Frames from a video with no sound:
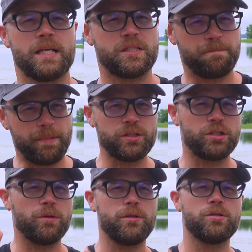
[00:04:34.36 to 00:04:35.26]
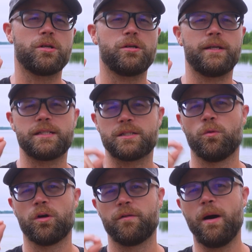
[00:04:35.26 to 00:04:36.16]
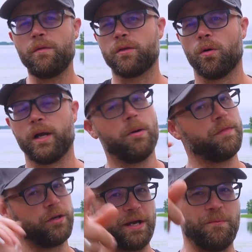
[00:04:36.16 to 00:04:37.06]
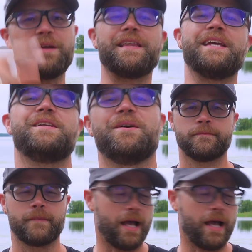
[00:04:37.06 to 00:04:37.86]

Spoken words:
especially when you start to get some word of mouth going about the great work that you do.